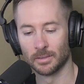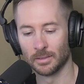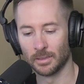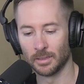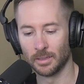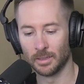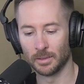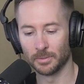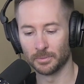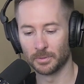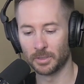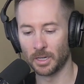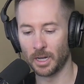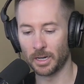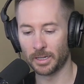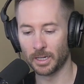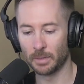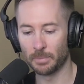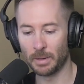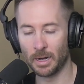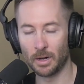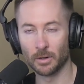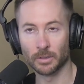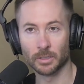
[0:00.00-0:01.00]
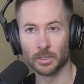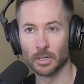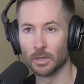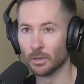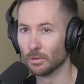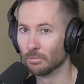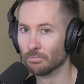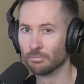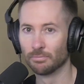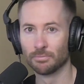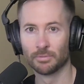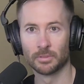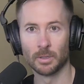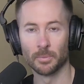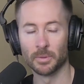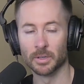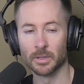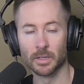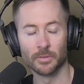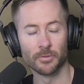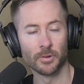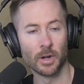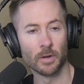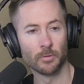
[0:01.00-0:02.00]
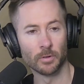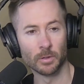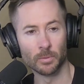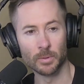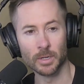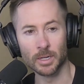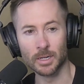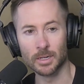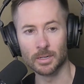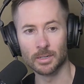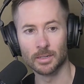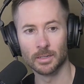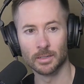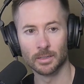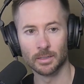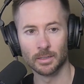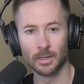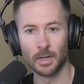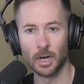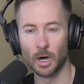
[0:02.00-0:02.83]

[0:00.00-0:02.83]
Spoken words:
Talking about, something different every week,